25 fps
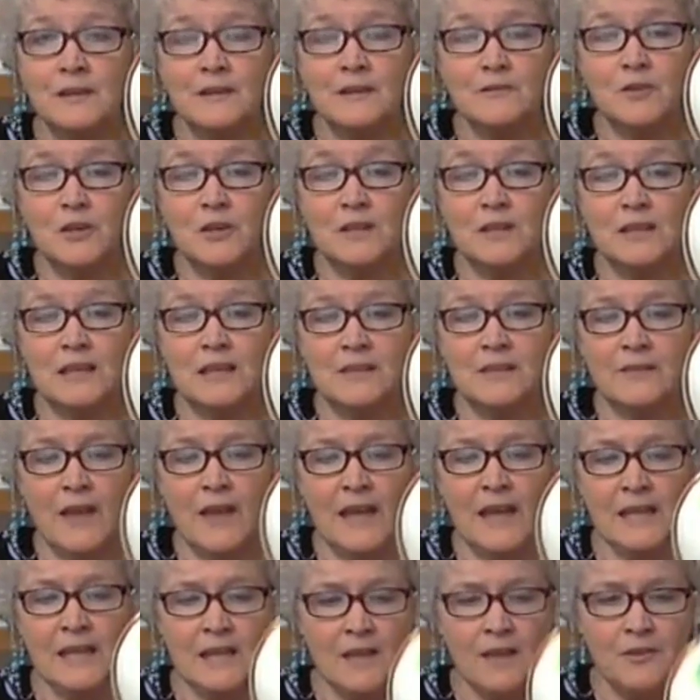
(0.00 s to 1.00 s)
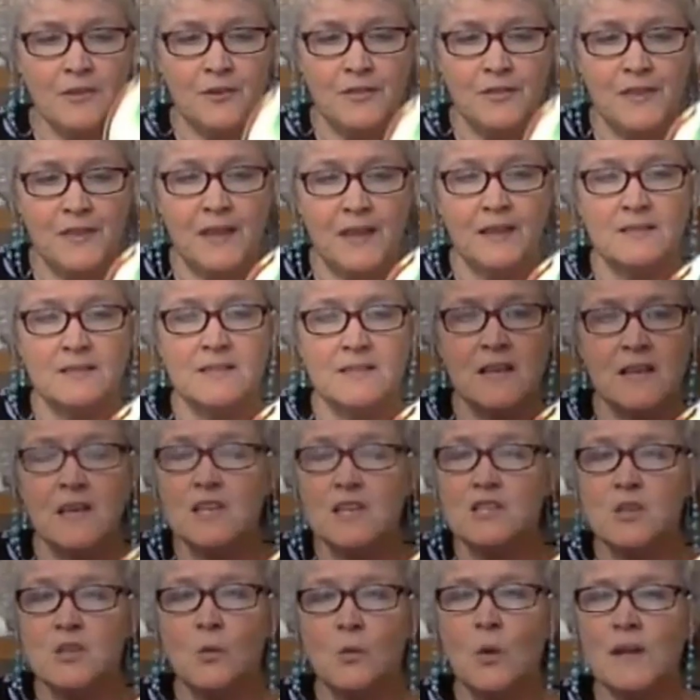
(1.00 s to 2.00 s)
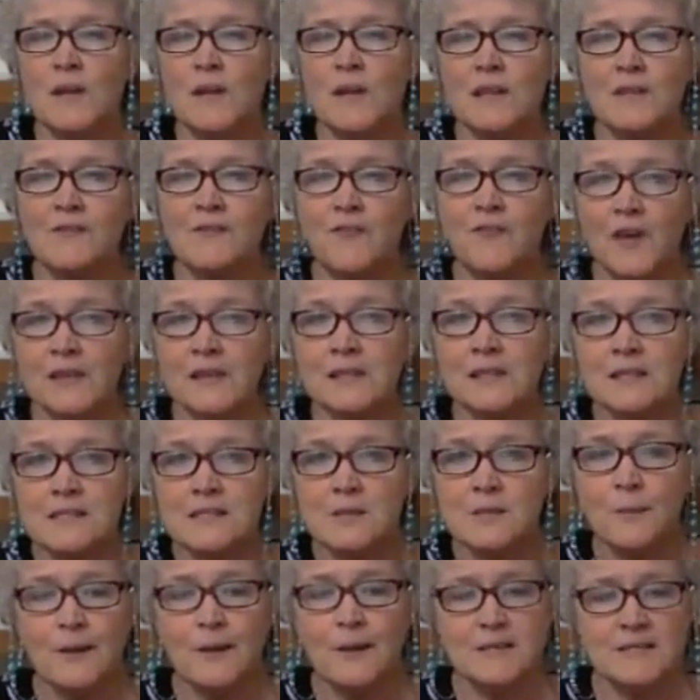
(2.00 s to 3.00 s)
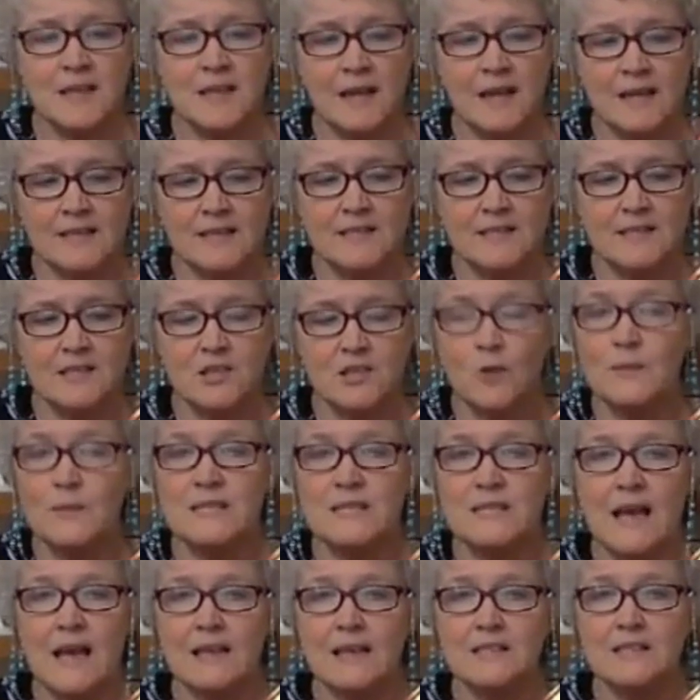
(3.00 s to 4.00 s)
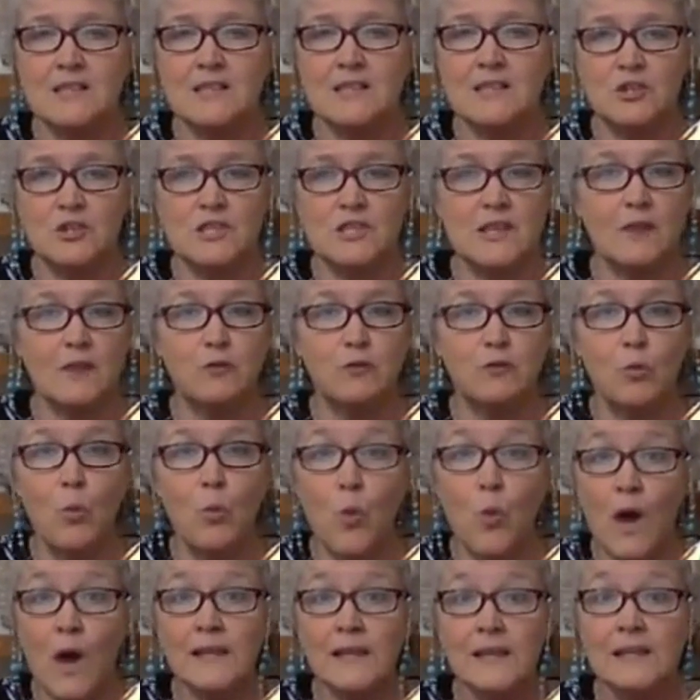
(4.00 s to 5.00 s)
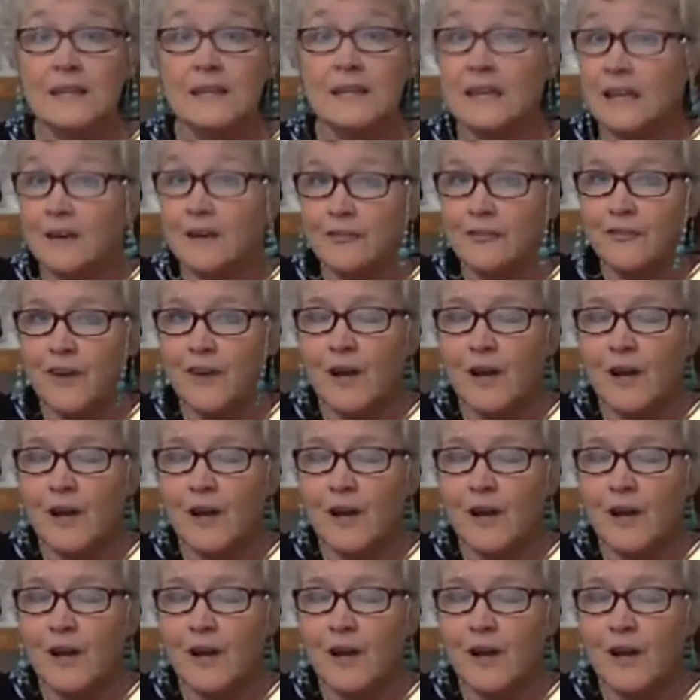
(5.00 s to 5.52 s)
You can think of any other things. So one of the fun things about science is always asking yourself, what if?